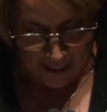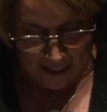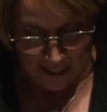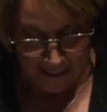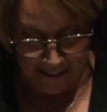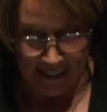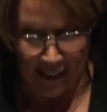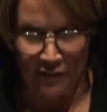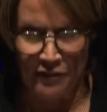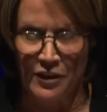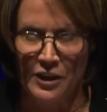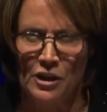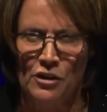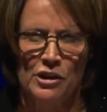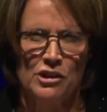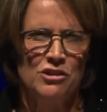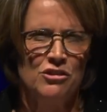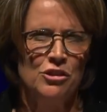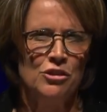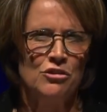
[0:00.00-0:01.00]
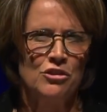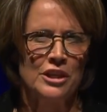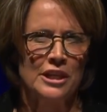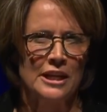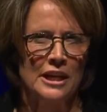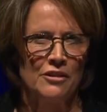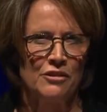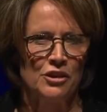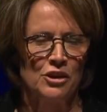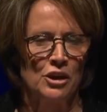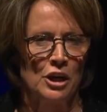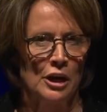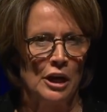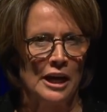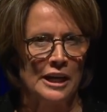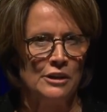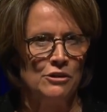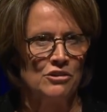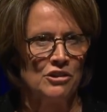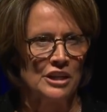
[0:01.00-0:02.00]
I get there, it's usually get there,
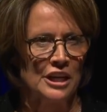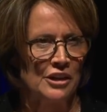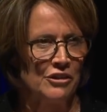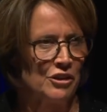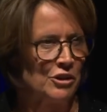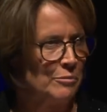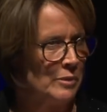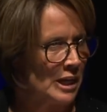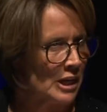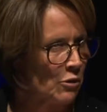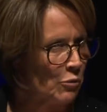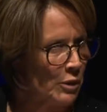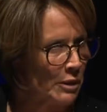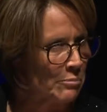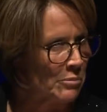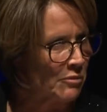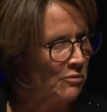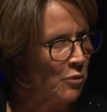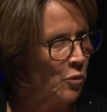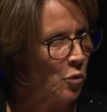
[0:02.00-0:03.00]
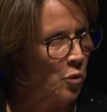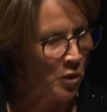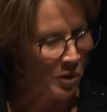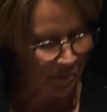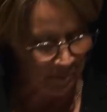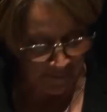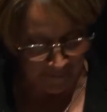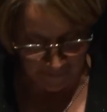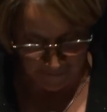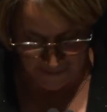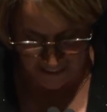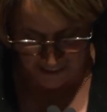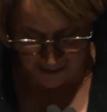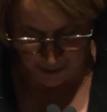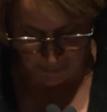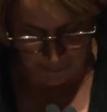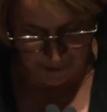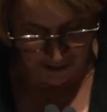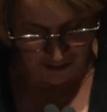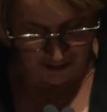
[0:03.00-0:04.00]
I, I usually get there about a week before the
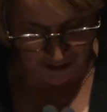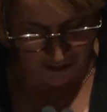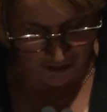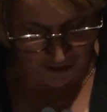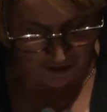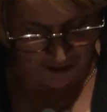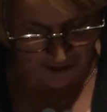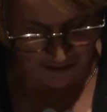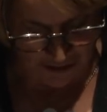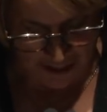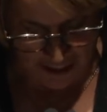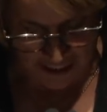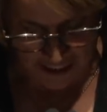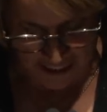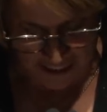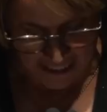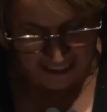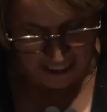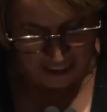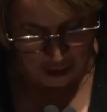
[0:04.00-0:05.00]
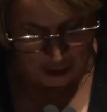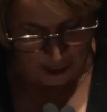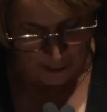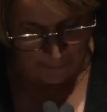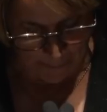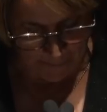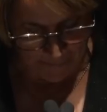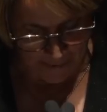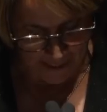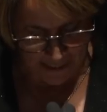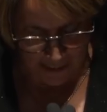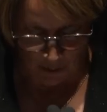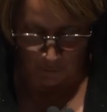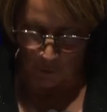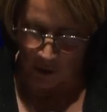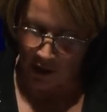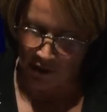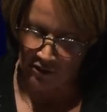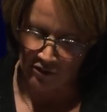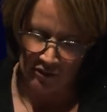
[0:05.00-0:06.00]
Olympics start. Um, and I
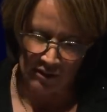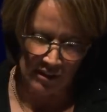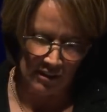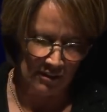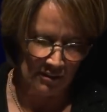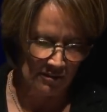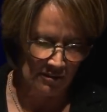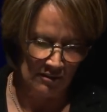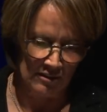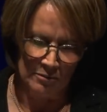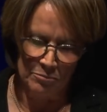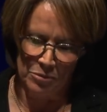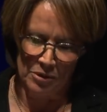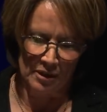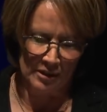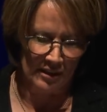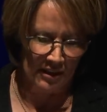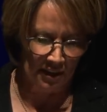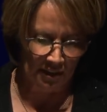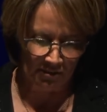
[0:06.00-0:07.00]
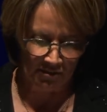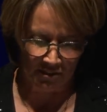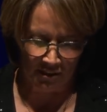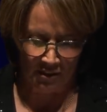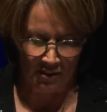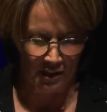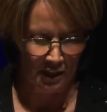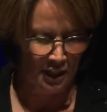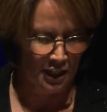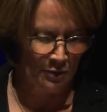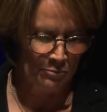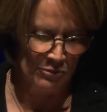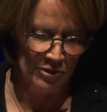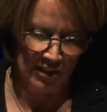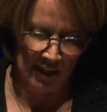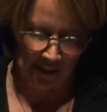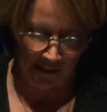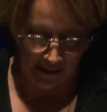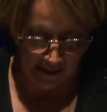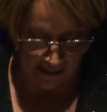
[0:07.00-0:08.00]
wander into the broadcast center and I'm
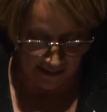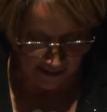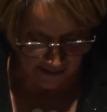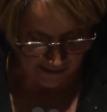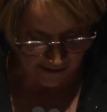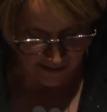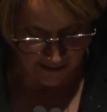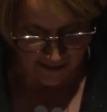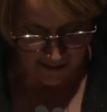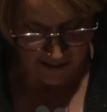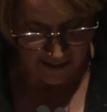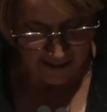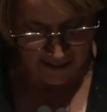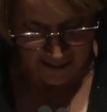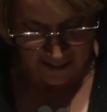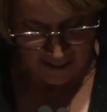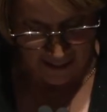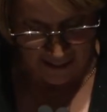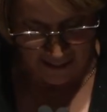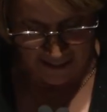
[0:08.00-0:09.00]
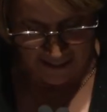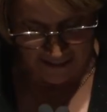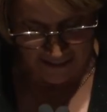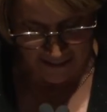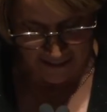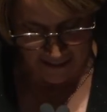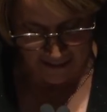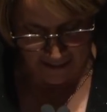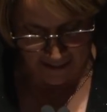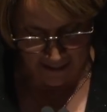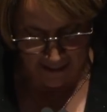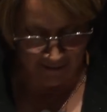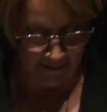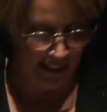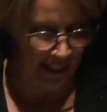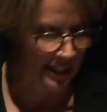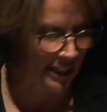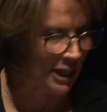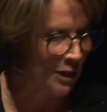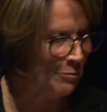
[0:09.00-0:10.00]
jet lagged and uh, I've
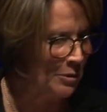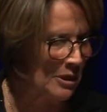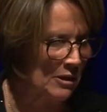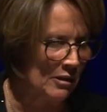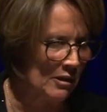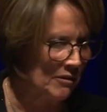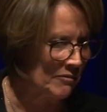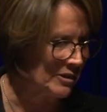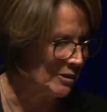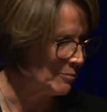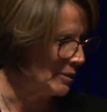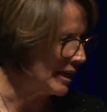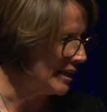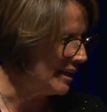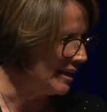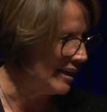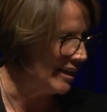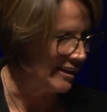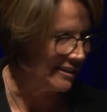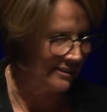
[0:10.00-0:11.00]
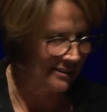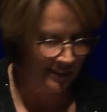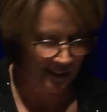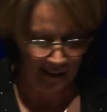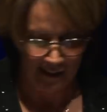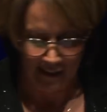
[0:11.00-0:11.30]
got a cup of coffee in my hand.